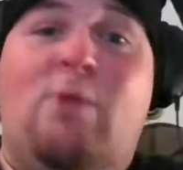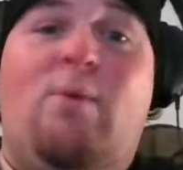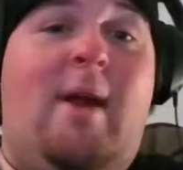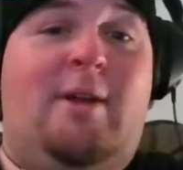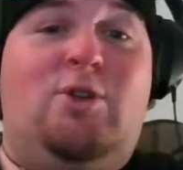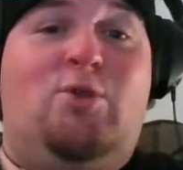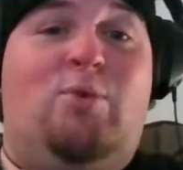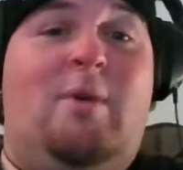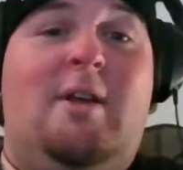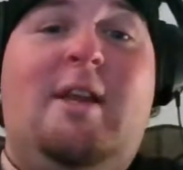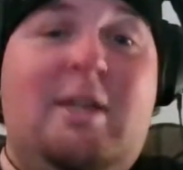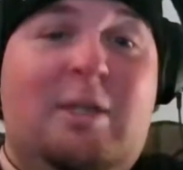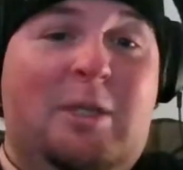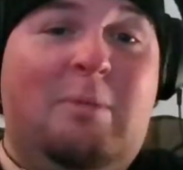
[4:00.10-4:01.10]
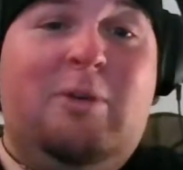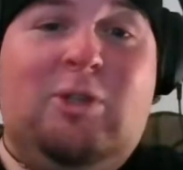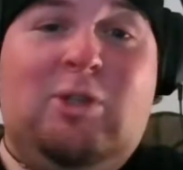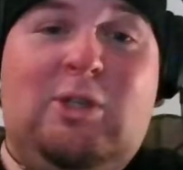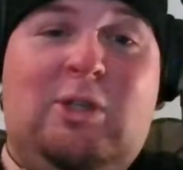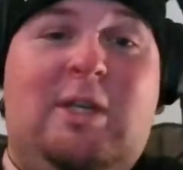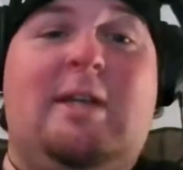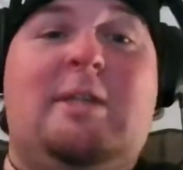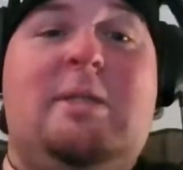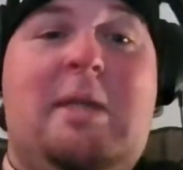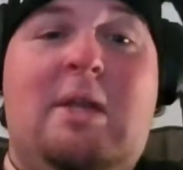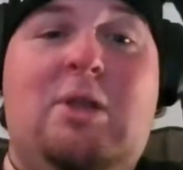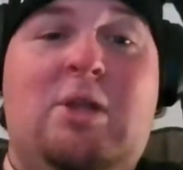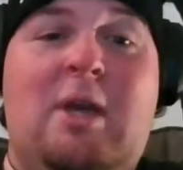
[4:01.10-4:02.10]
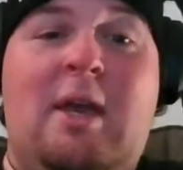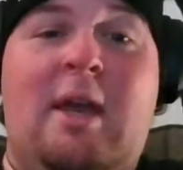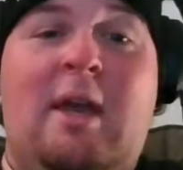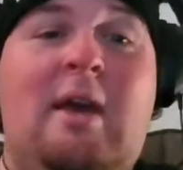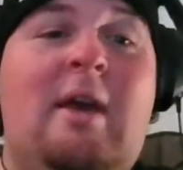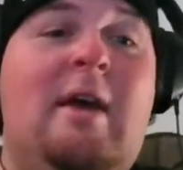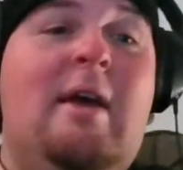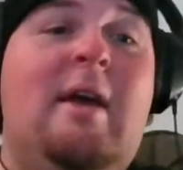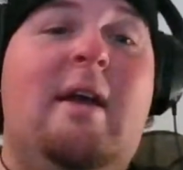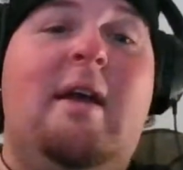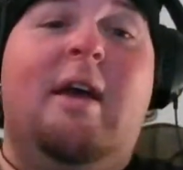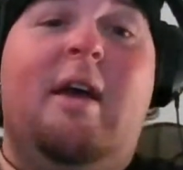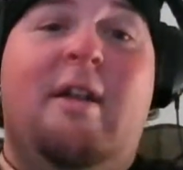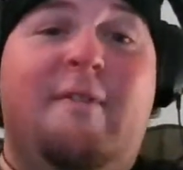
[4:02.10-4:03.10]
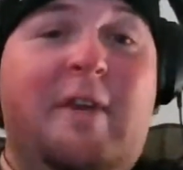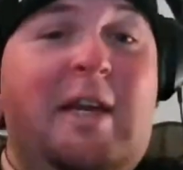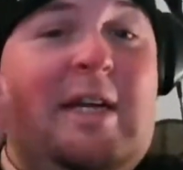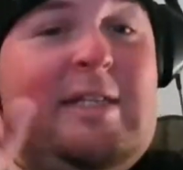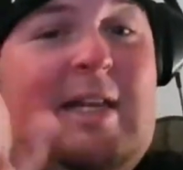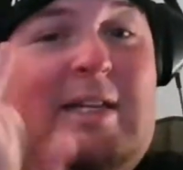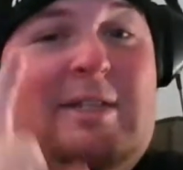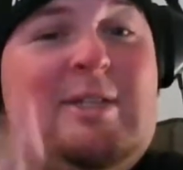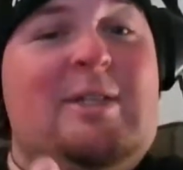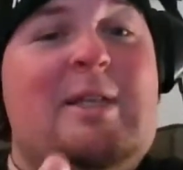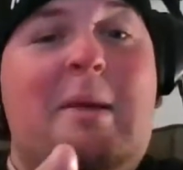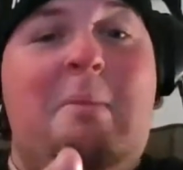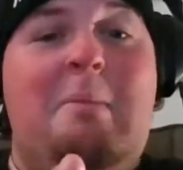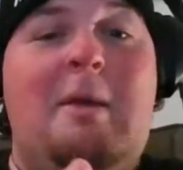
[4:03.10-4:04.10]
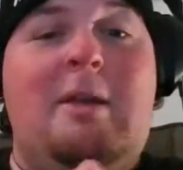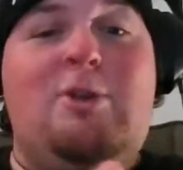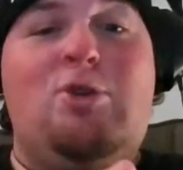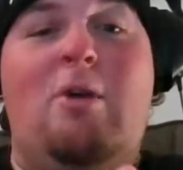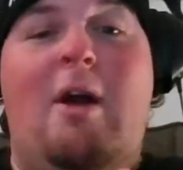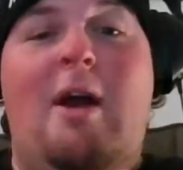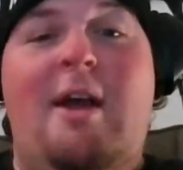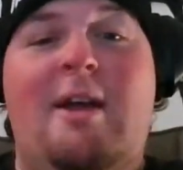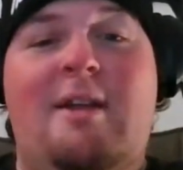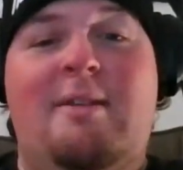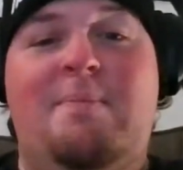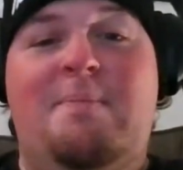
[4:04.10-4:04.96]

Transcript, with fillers: ranch one. It's the most disgusting thing. And if you guys like to see me try it,